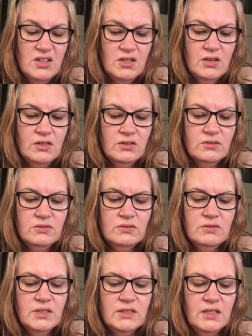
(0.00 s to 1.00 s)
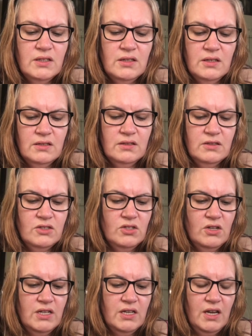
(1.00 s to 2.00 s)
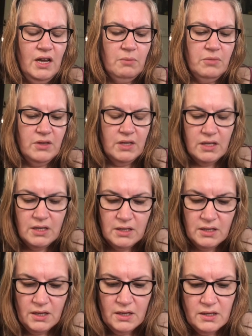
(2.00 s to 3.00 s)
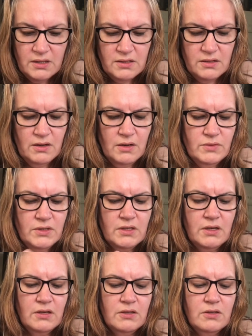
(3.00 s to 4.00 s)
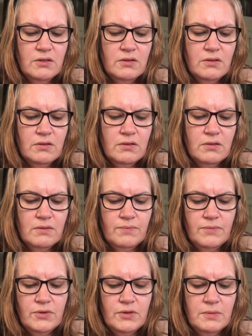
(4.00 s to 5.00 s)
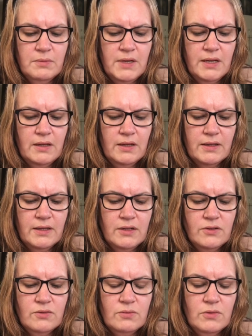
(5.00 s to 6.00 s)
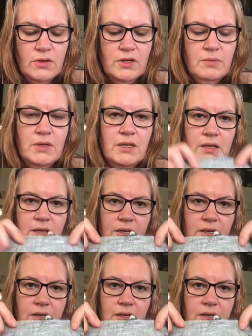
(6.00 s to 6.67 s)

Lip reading: hole. Is that the turning gap thingy? So I'm just going to put a mark like that to remind me